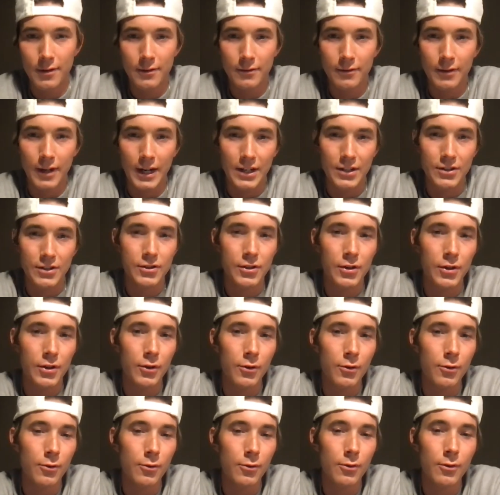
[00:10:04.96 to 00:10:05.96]
like
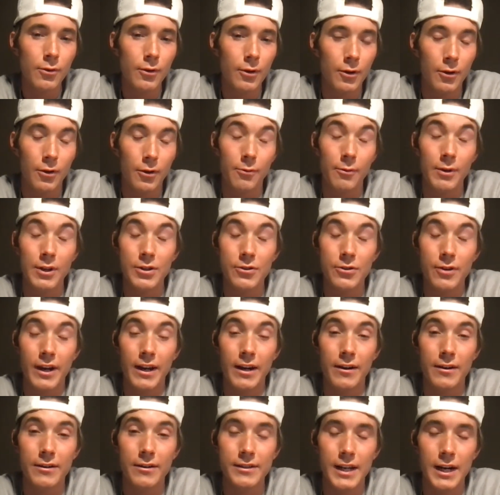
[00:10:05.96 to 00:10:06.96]
2 or 3
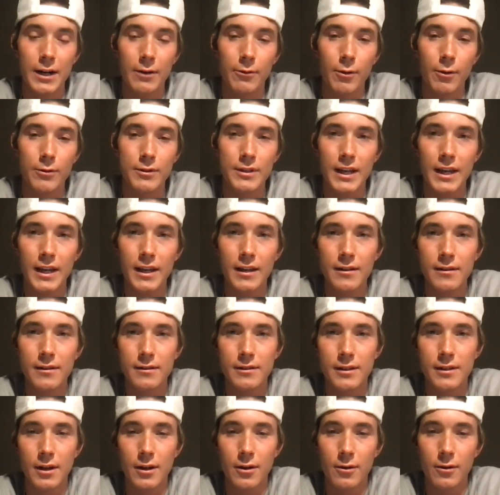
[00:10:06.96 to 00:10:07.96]
trainers that I rotate.
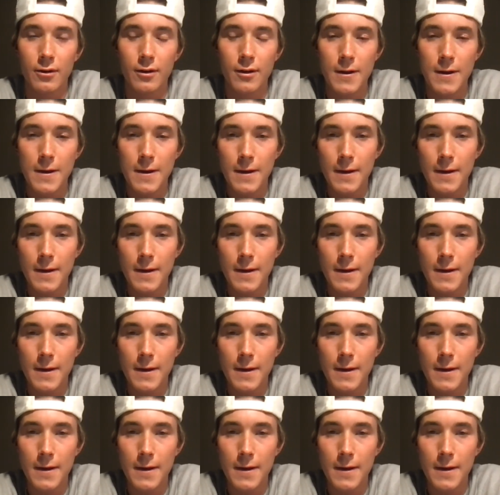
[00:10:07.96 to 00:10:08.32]
So